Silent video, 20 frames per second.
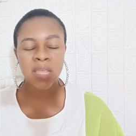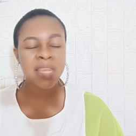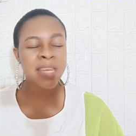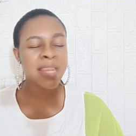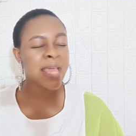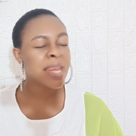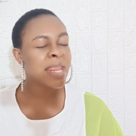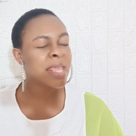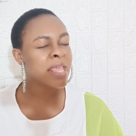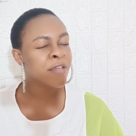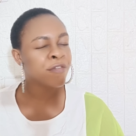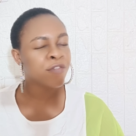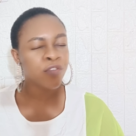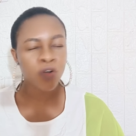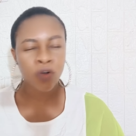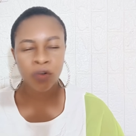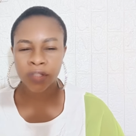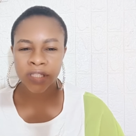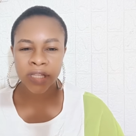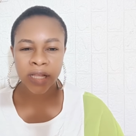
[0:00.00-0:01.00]
in any
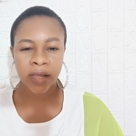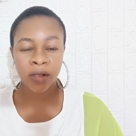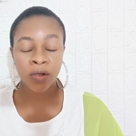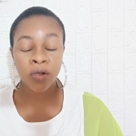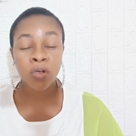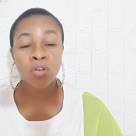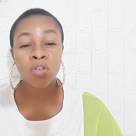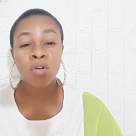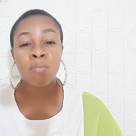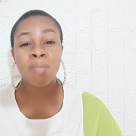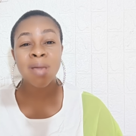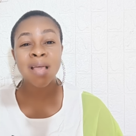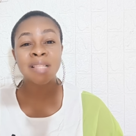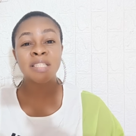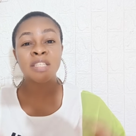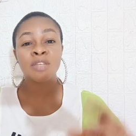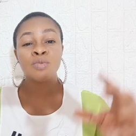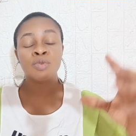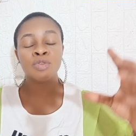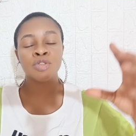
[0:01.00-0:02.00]
evil altar god
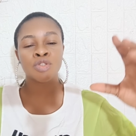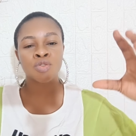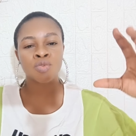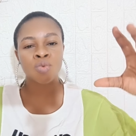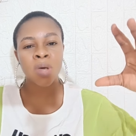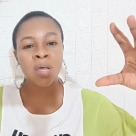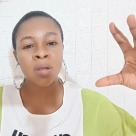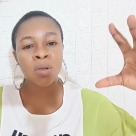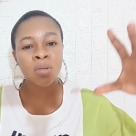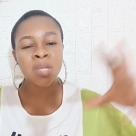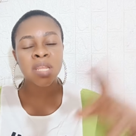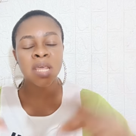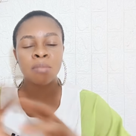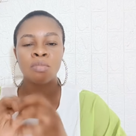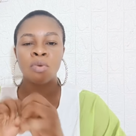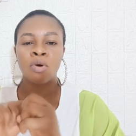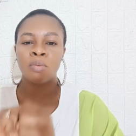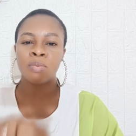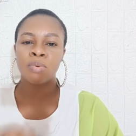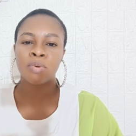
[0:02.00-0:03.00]
almighty will swallow
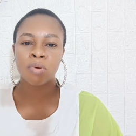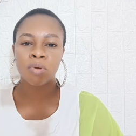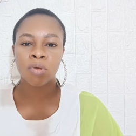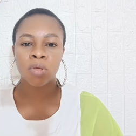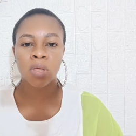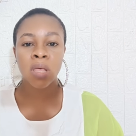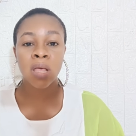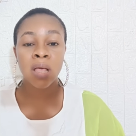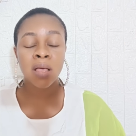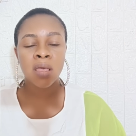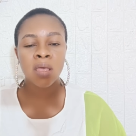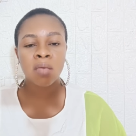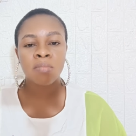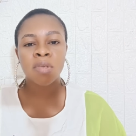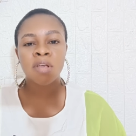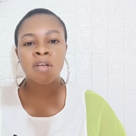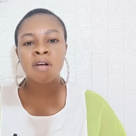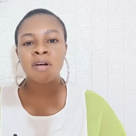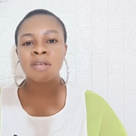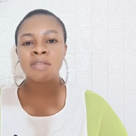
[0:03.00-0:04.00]
them up
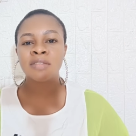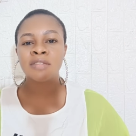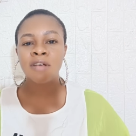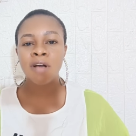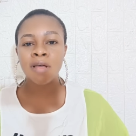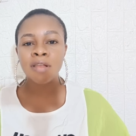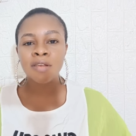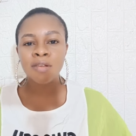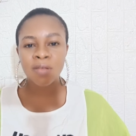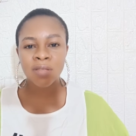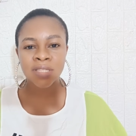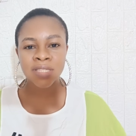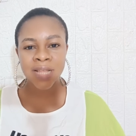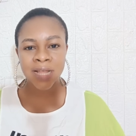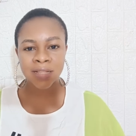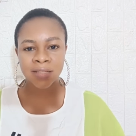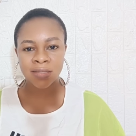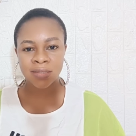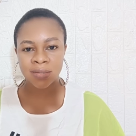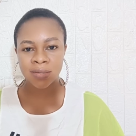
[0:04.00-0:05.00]
because god knows
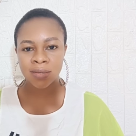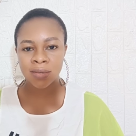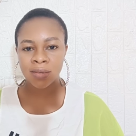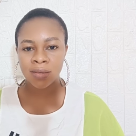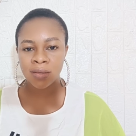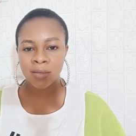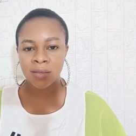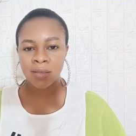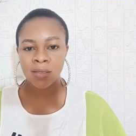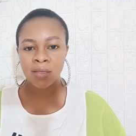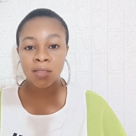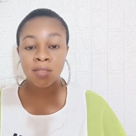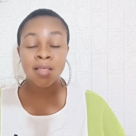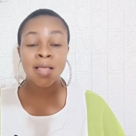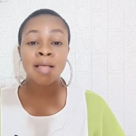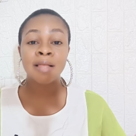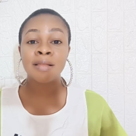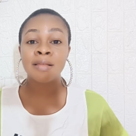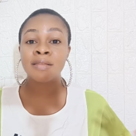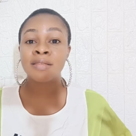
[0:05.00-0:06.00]
that
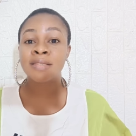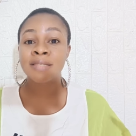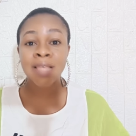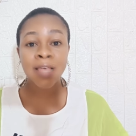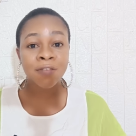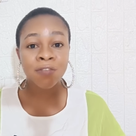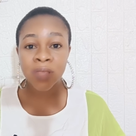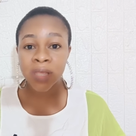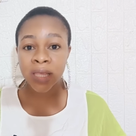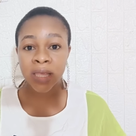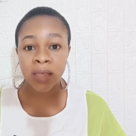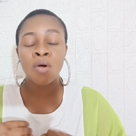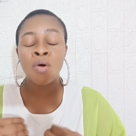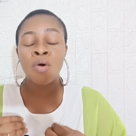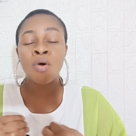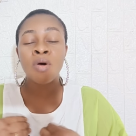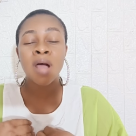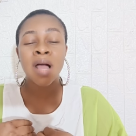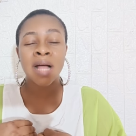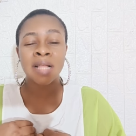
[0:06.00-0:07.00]
you are serving him
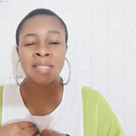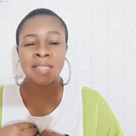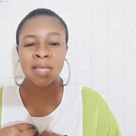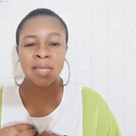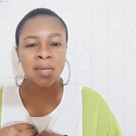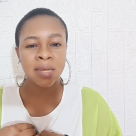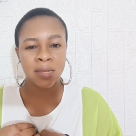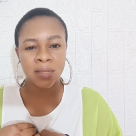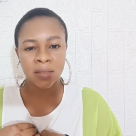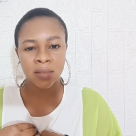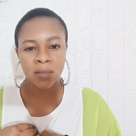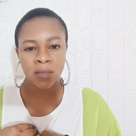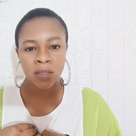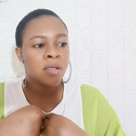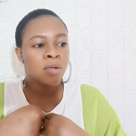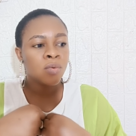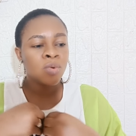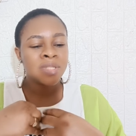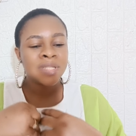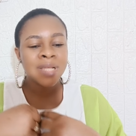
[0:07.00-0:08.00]
wholeheartedly
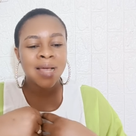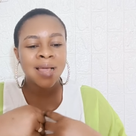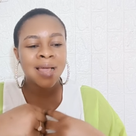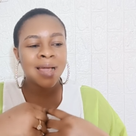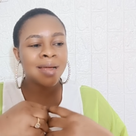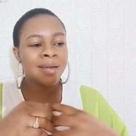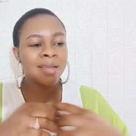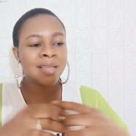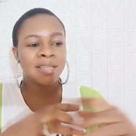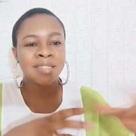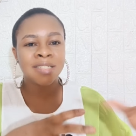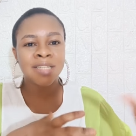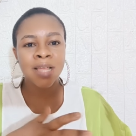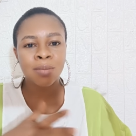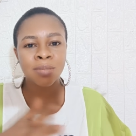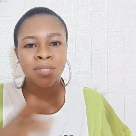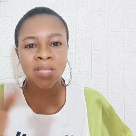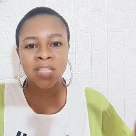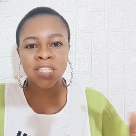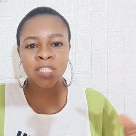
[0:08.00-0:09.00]
without carrying
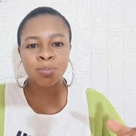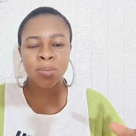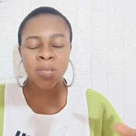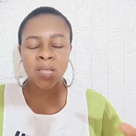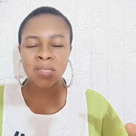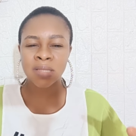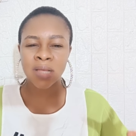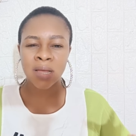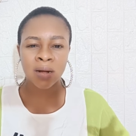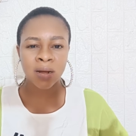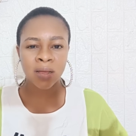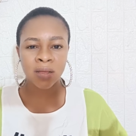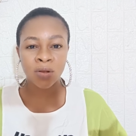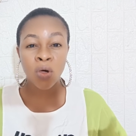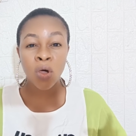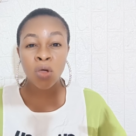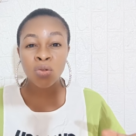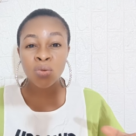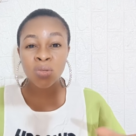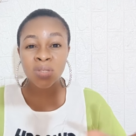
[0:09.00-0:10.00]
shams and spears
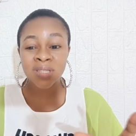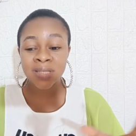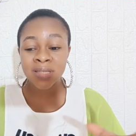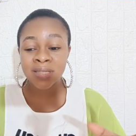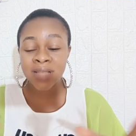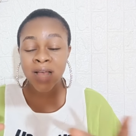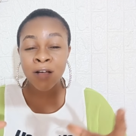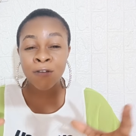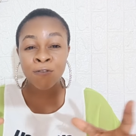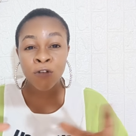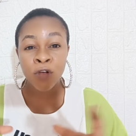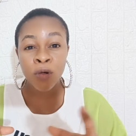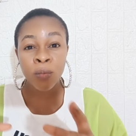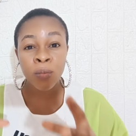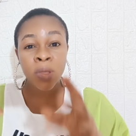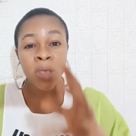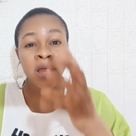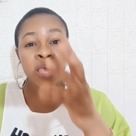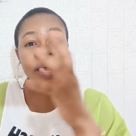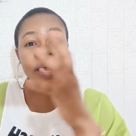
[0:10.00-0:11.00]
around. All those things are
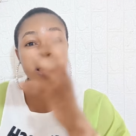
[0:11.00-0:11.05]
from